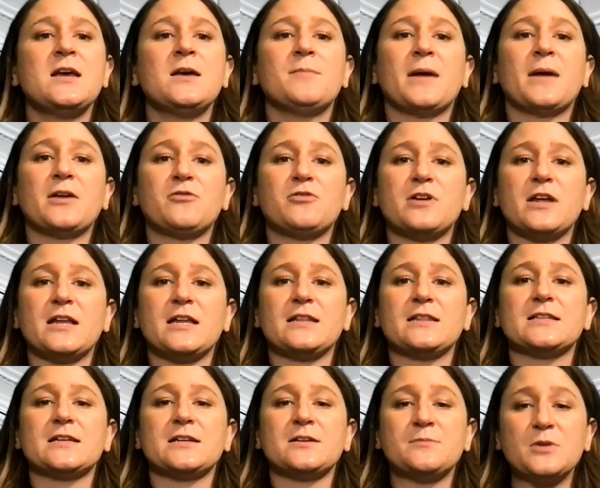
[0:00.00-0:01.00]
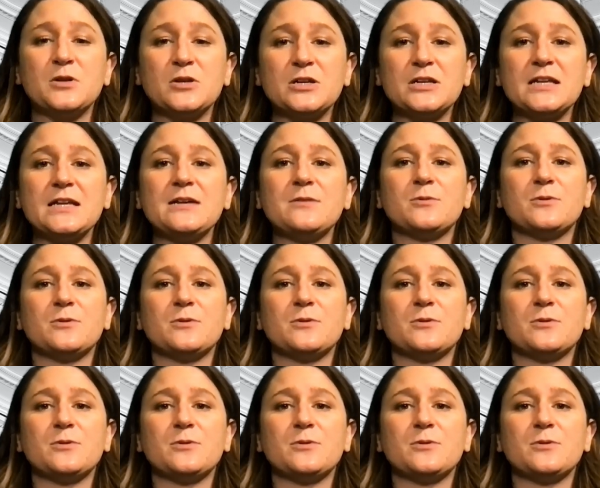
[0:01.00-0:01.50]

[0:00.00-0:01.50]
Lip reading: by creating the Community